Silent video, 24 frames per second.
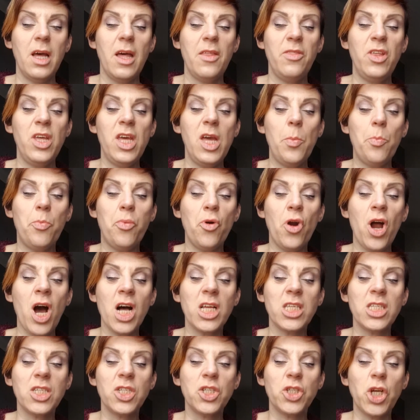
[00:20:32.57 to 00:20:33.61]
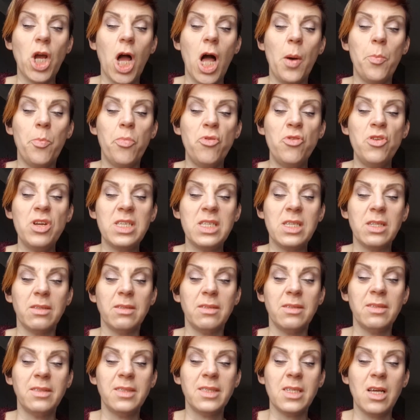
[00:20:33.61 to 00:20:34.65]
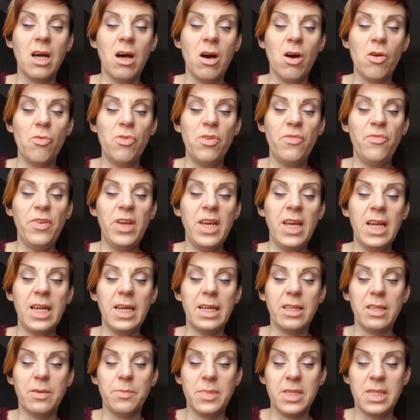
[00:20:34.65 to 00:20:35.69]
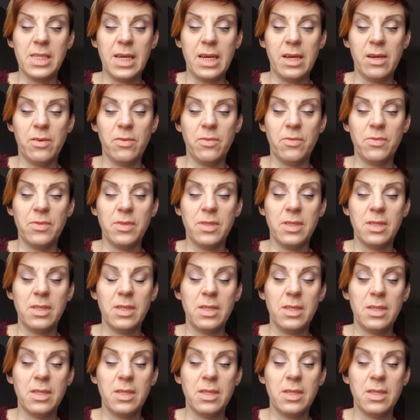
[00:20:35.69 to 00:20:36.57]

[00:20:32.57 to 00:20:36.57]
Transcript: The brush bristles are revealing themselves.